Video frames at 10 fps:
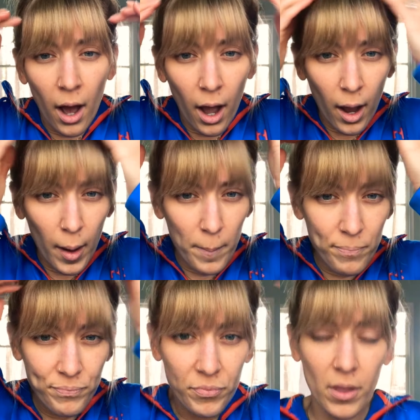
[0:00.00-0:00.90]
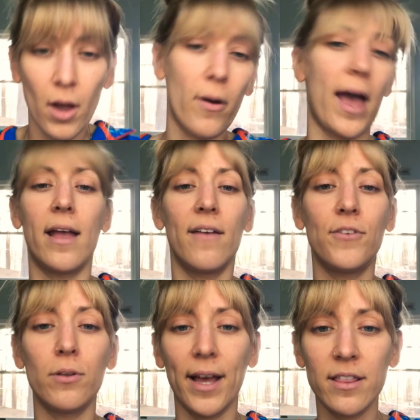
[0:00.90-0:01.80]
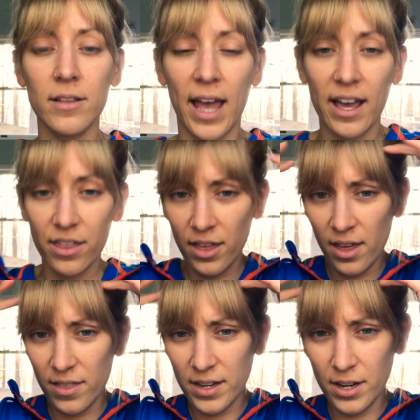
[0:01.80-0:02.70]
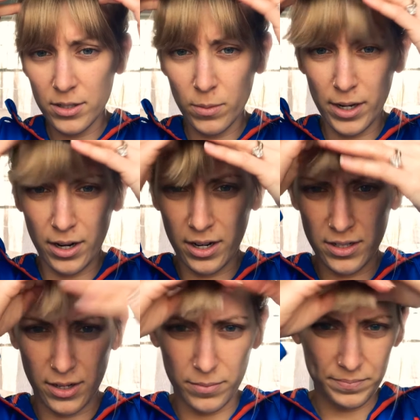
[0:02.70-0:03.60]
Okay, if you like the length, then here's what you're gonna do.